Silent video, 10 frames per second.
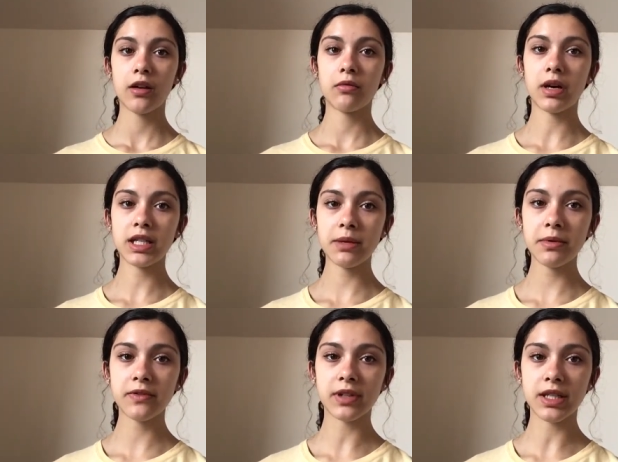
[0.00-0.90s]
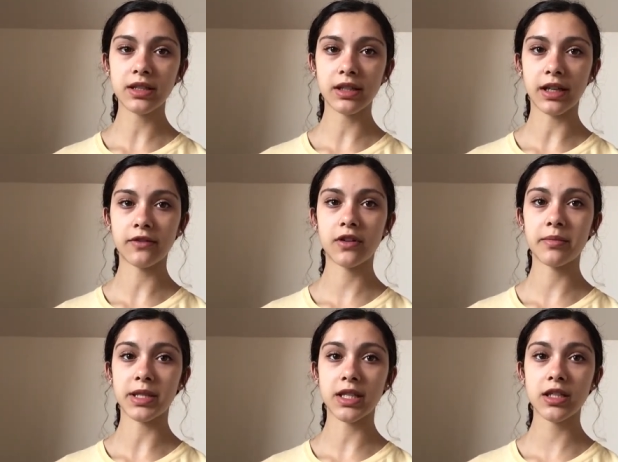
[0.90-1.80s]
One type of glacial landform
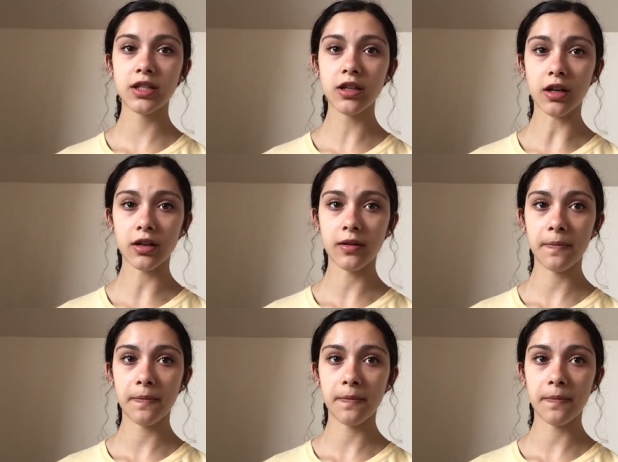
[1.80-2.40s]
is a cirque.